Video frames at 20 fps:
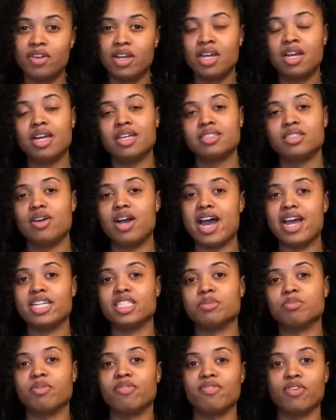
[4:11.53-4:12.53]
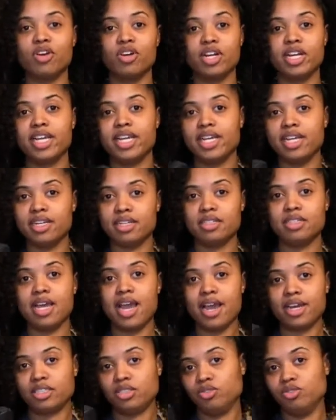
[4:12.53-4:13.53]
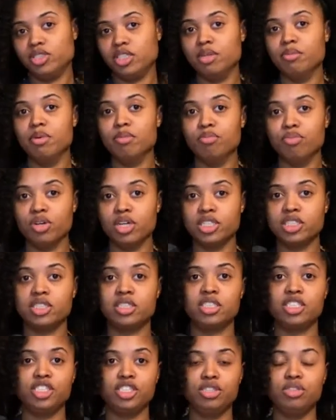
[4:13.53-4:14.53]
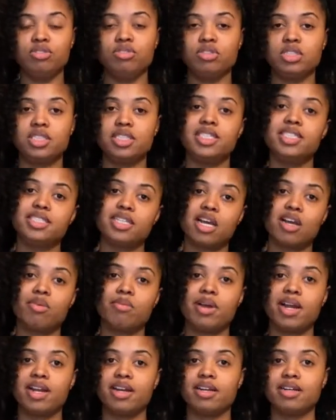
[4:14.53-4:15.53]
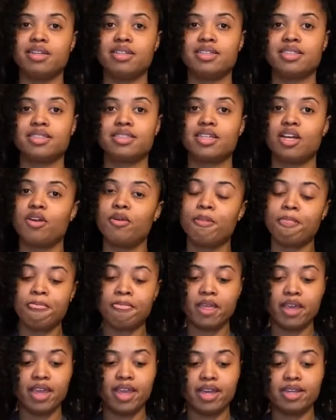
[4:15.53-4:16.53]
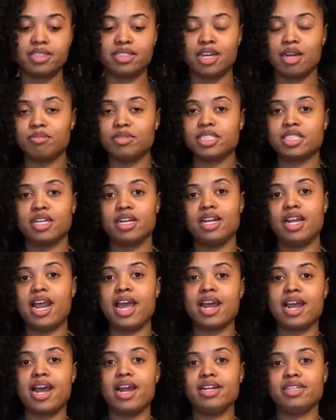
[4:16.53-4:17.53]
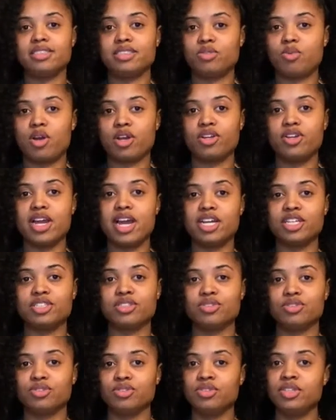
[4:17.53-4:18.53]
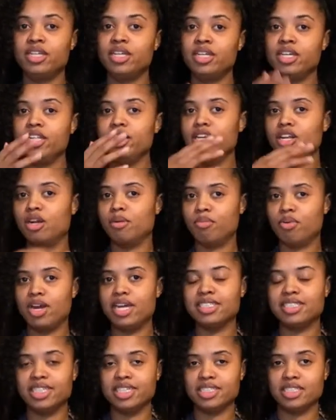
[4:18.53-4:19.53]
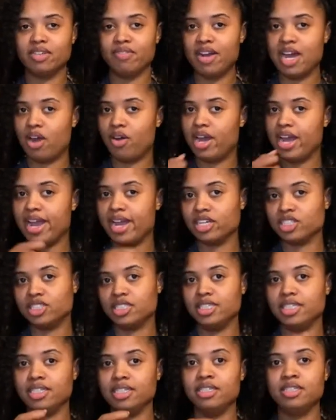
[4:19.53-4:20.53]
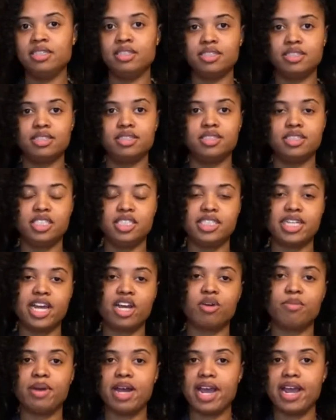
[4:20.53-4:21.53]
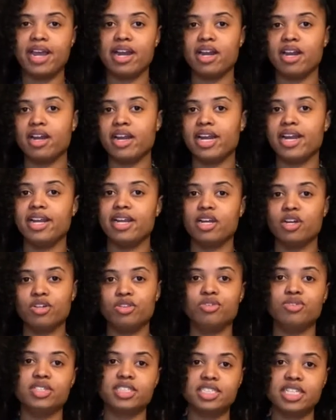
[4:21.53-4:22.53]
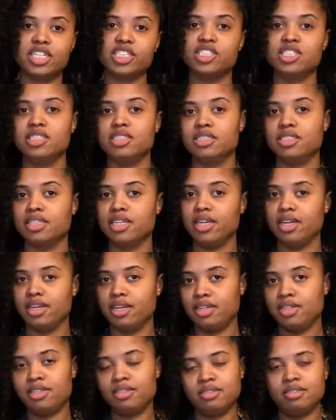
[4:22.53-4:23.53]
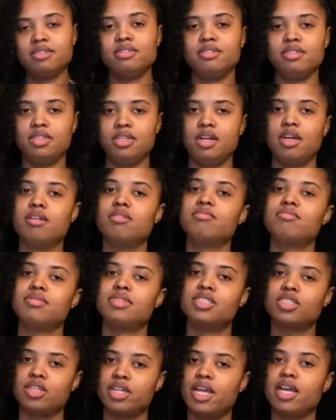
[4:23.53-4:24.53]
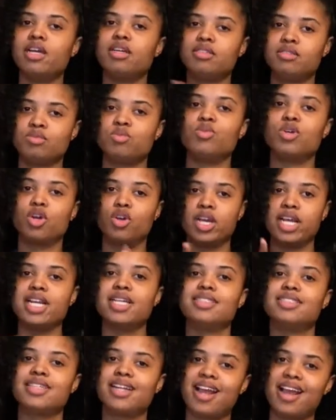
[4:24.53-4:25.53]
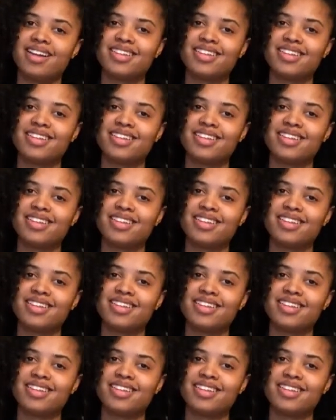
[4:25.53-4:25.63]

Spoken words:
so I just prefer to get the actual Denman brush to use to detangle my hair. So yeah, so I'm just gonna kind of just walk you guys through, the process of how I actually detangle my hair and go through the sections, and so yeah, we're gonna get into that.